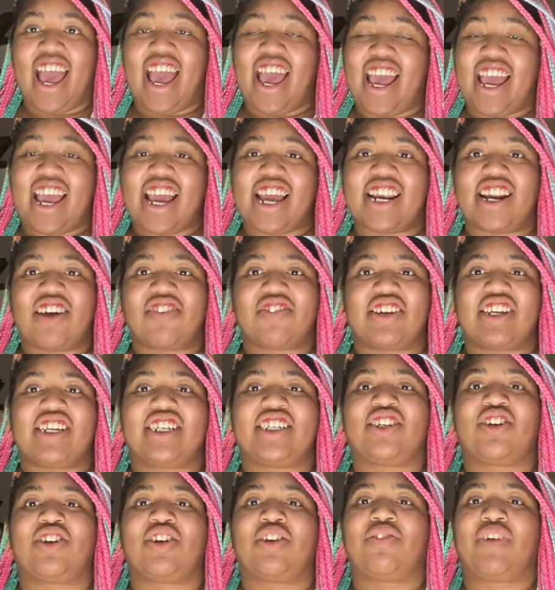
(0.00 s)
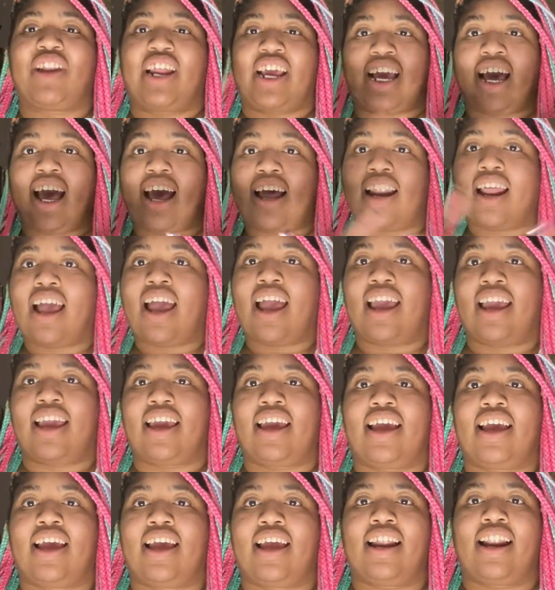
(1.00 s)
And I'm gonna show you what I got.
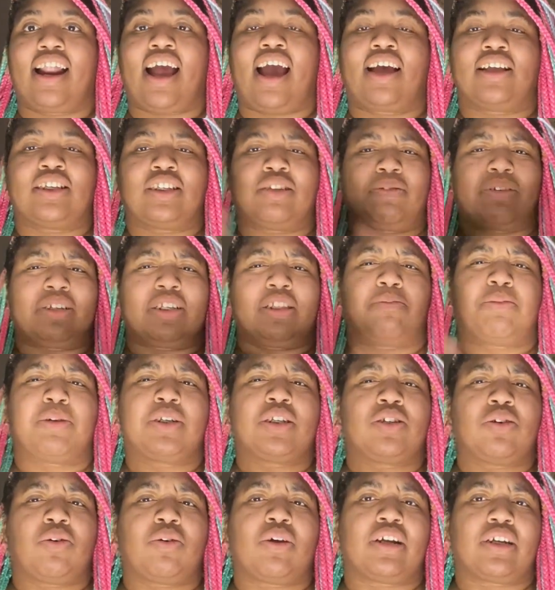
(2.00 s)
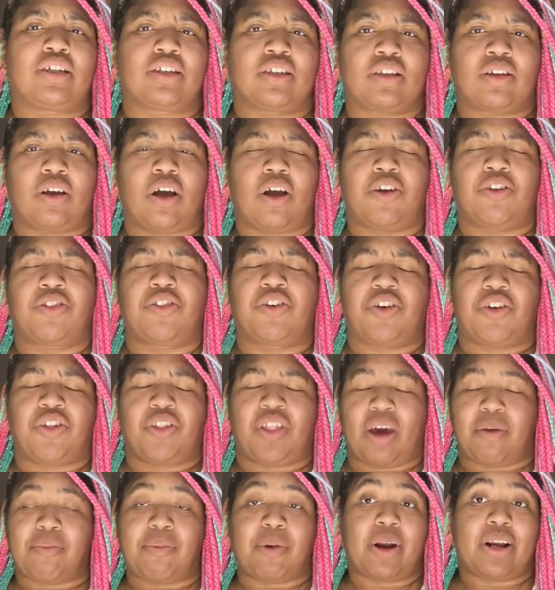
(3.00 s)
And I also went to the bookstores or the
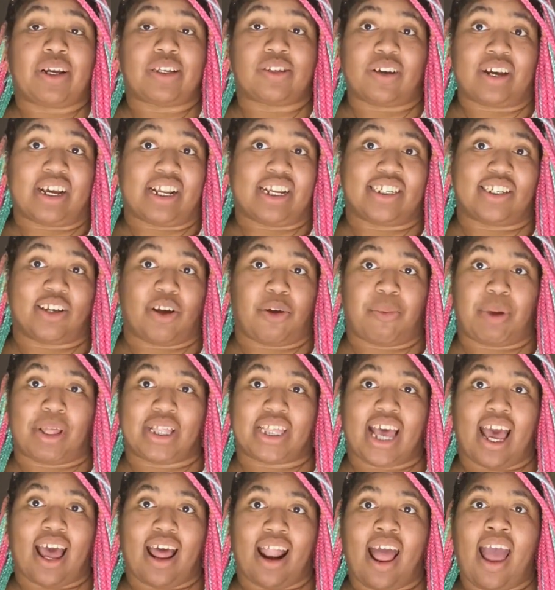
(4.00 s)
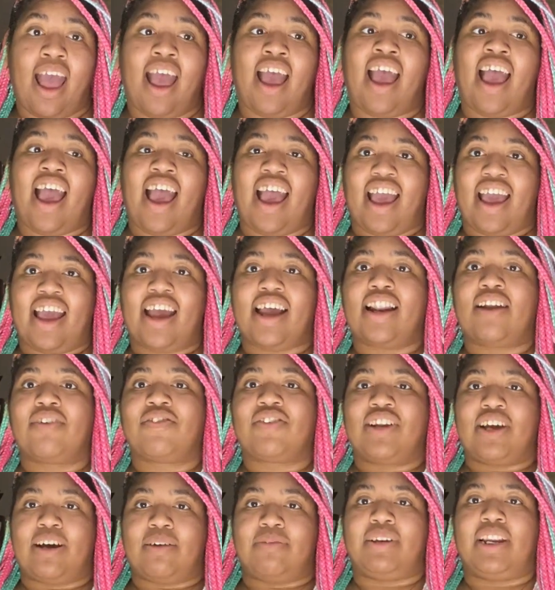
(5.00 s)
library, so I gotta tell you about that. And I'm
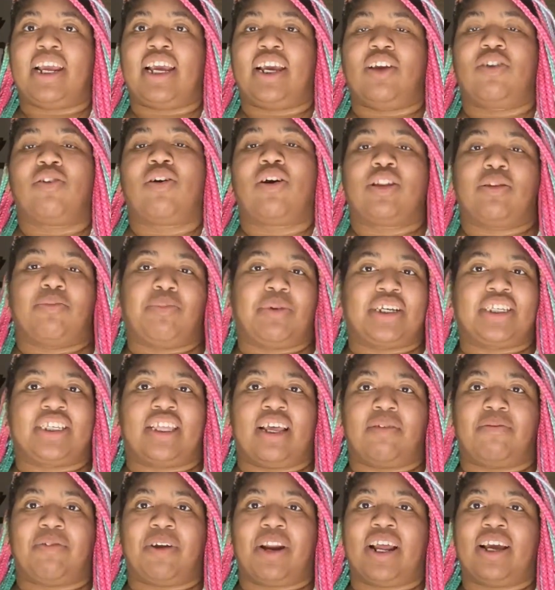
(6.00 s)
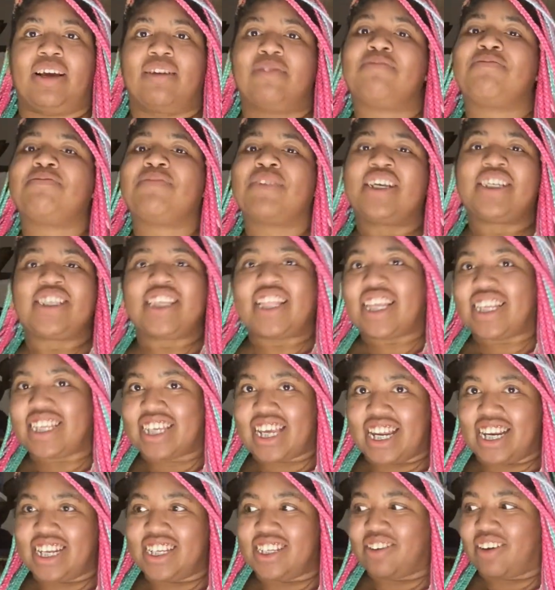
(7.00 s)
gonna update you on the books that I read. So let's
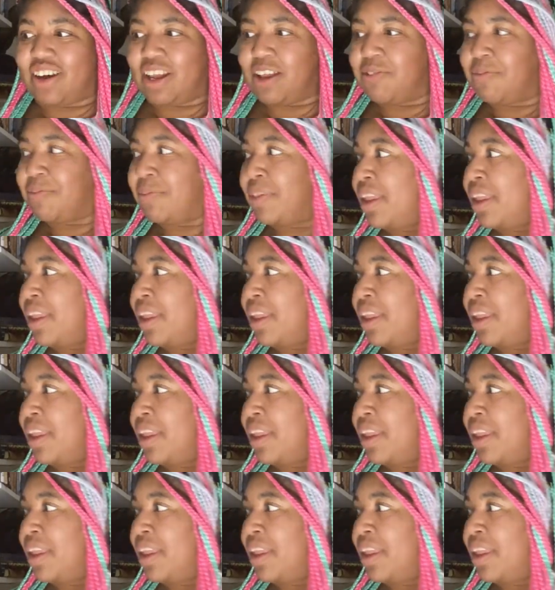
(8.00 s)
get into it.